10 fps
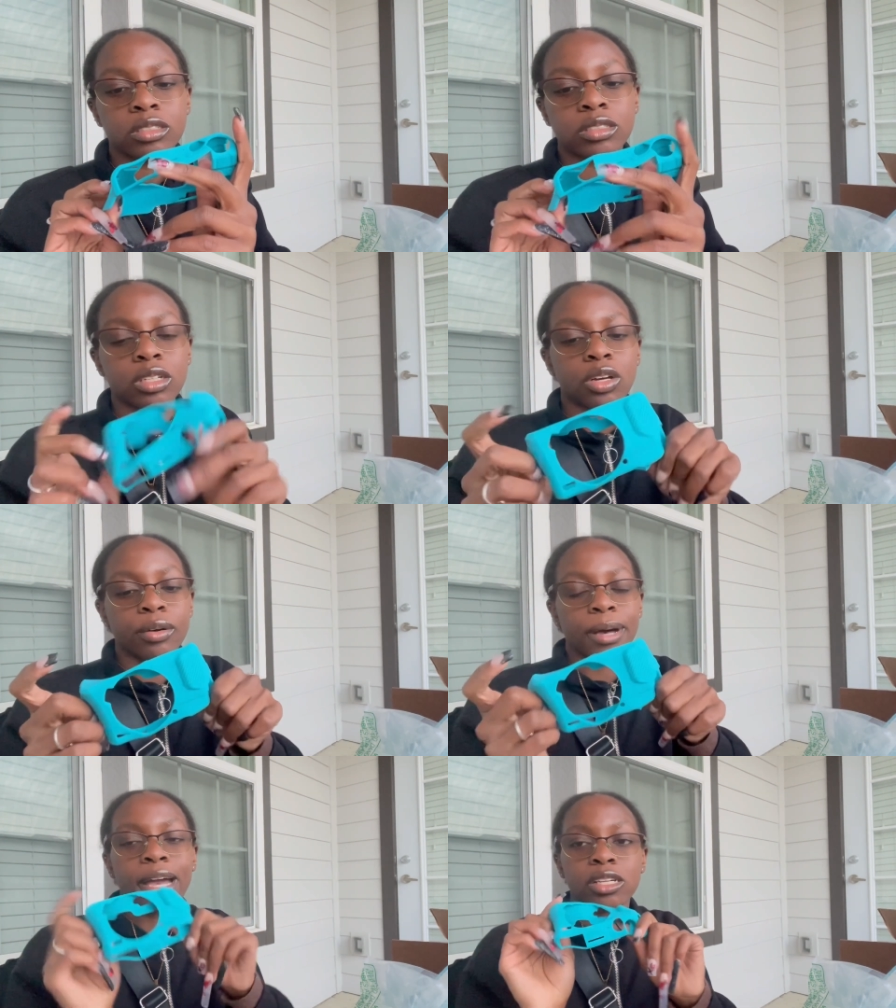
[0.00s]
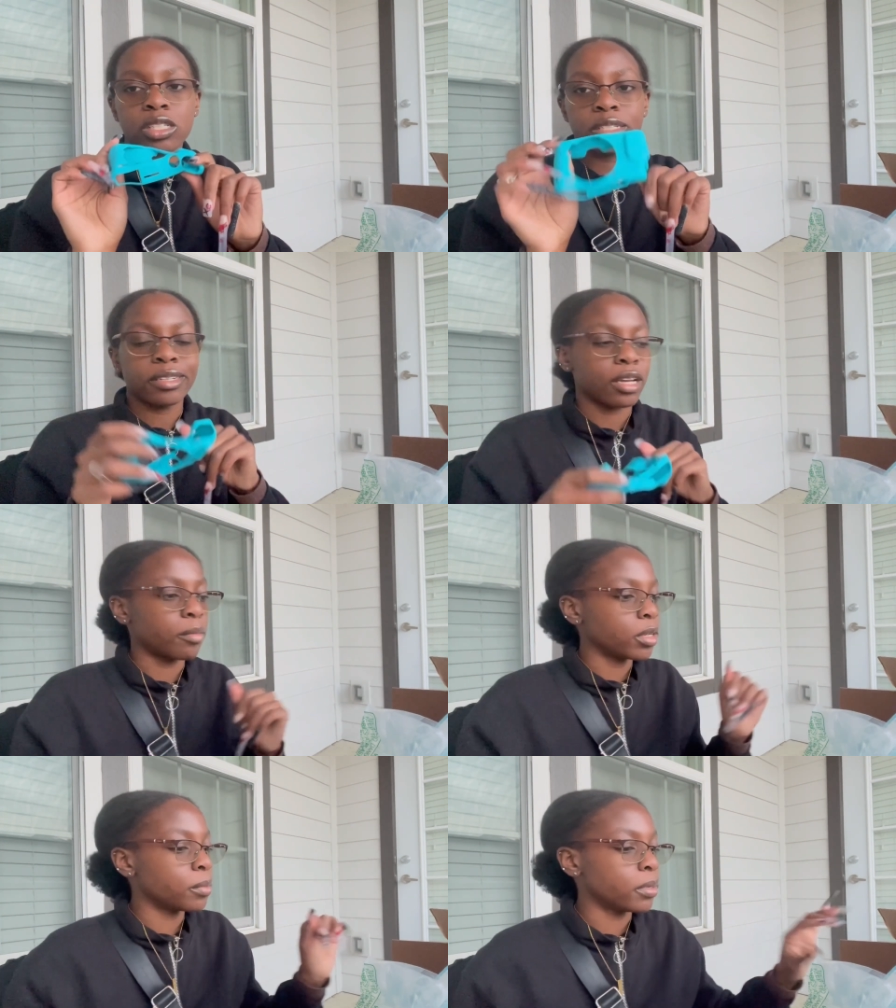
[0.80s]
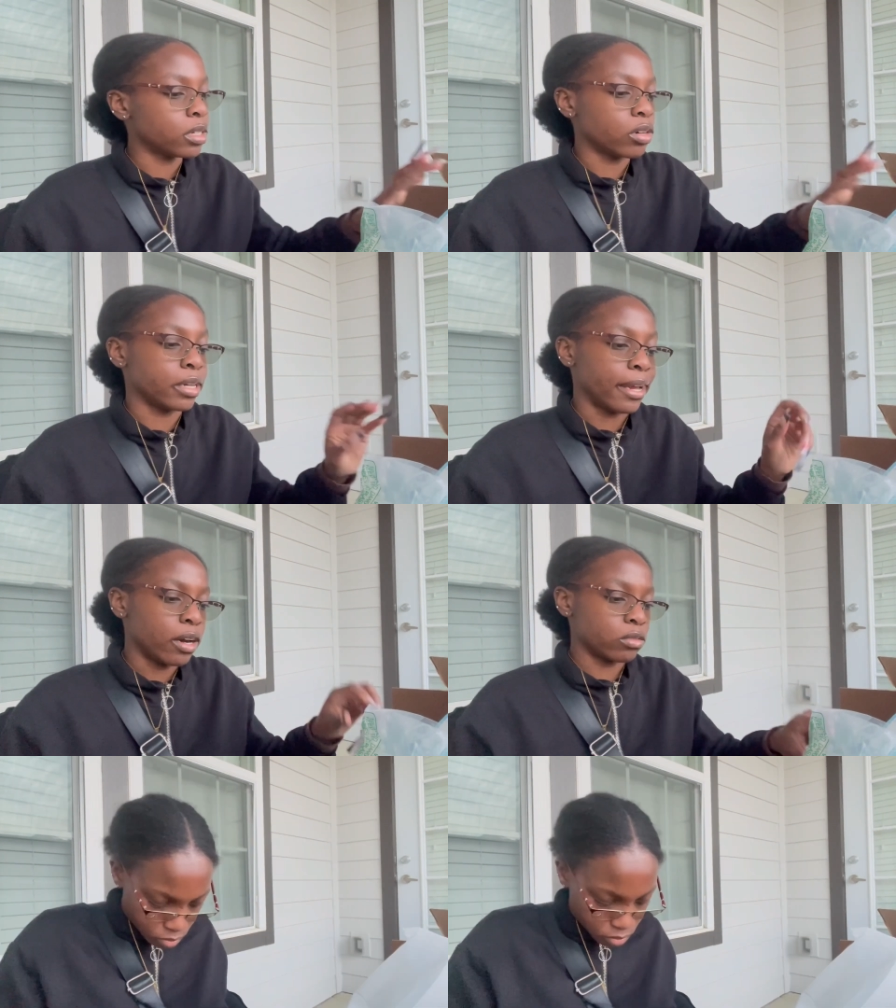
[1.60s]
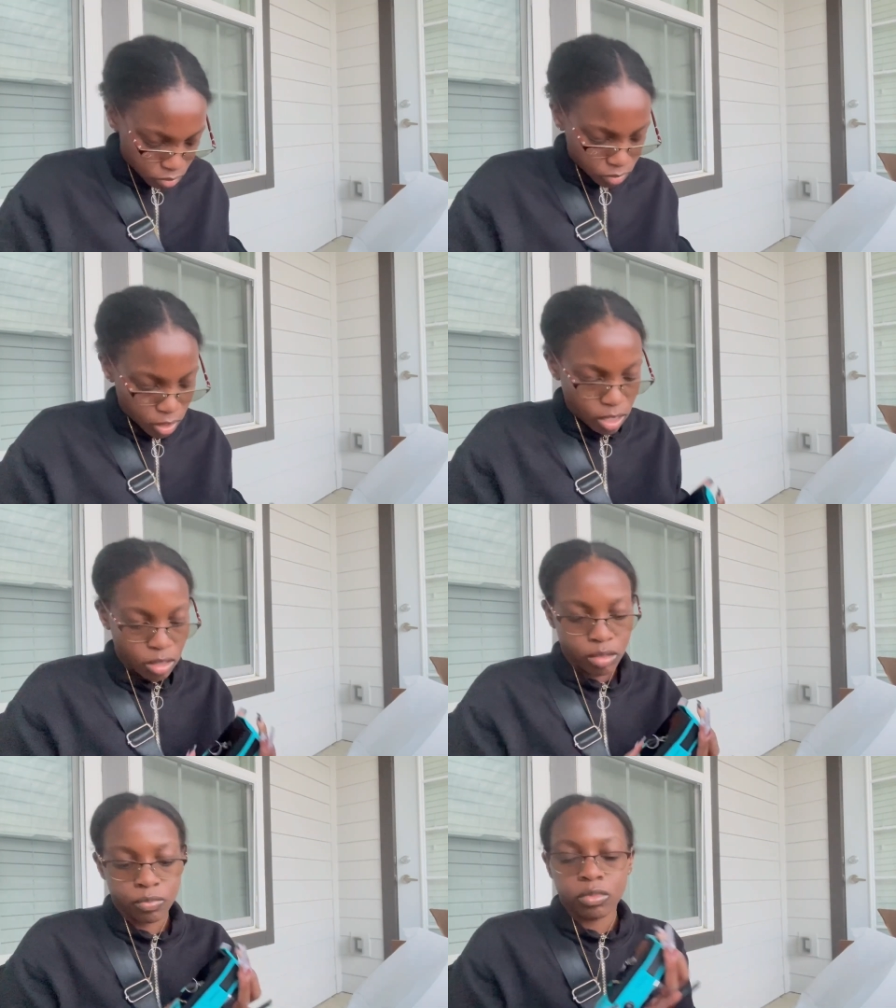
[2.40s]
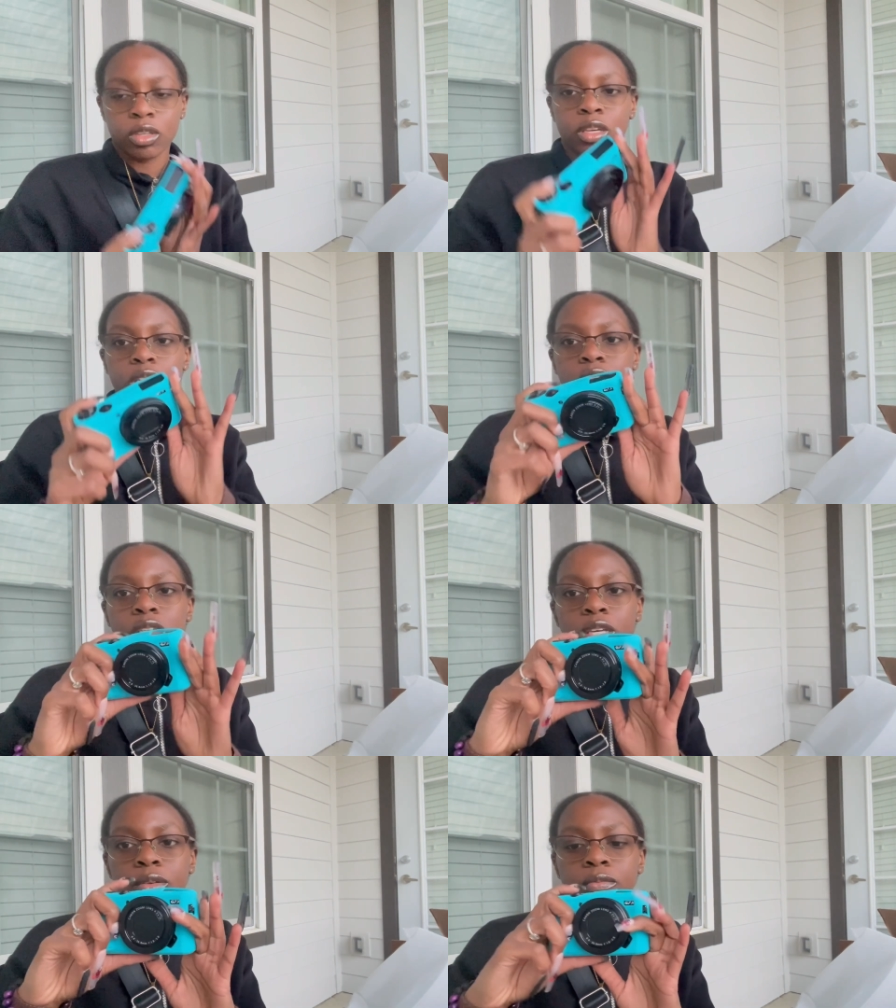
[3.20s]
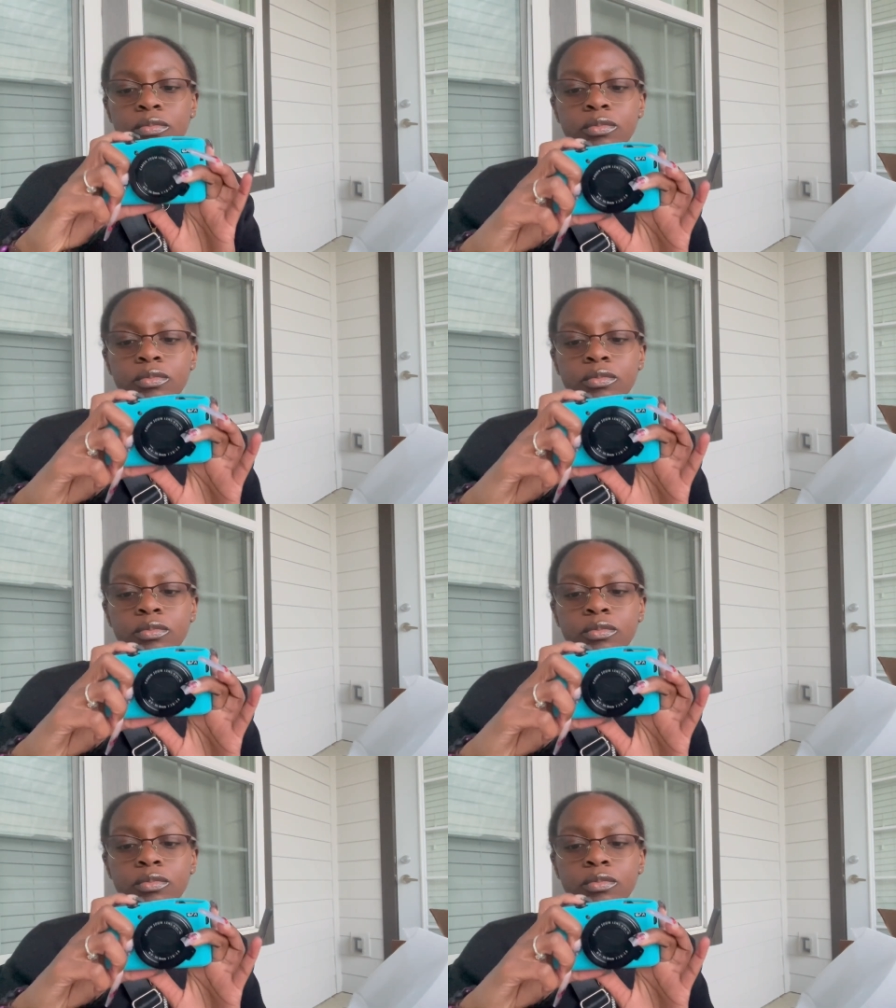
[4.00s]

So actually, I'm gonna put it on now. Yeah, this is cute.